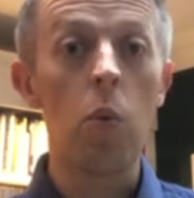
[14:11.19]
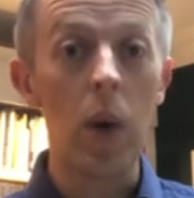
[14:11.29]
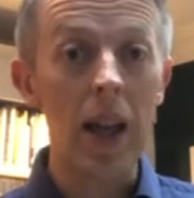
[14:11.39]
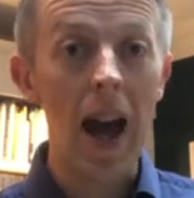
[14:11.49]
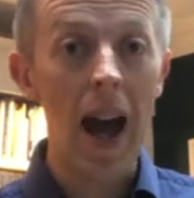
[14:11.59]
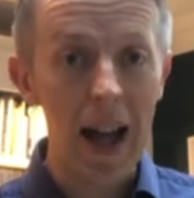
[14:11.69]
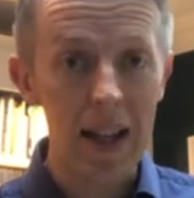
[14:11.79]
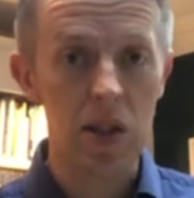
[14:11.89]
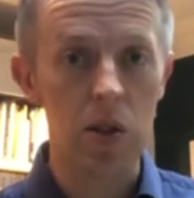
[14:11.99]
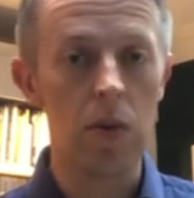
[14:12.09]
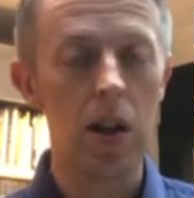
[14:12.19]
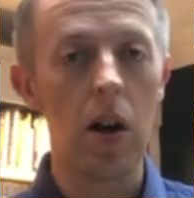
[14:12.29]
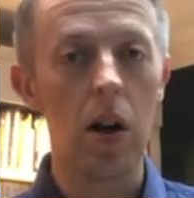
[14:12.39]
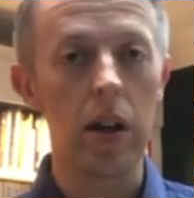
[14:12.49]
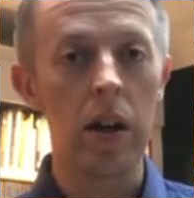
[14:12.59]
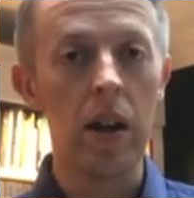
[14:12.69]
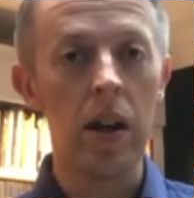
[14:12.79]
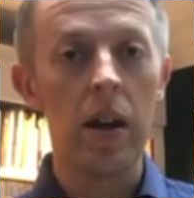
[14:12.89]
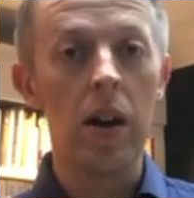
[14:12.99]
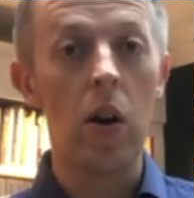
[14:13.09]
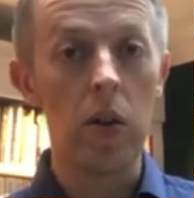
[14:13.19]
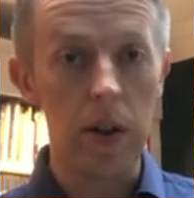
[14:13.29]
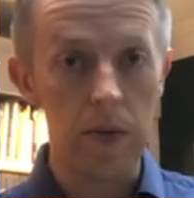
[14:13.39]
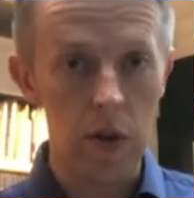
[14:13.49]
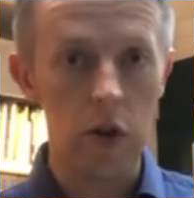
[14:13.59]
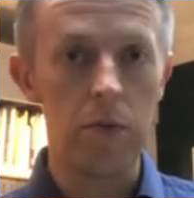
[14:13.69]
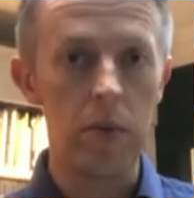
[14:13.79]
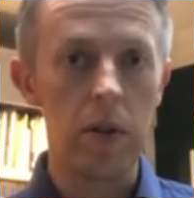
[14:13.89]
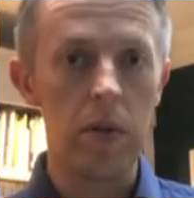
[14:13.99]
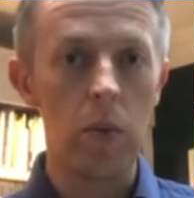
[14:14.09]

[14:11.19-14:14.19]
We had to rely on involvement.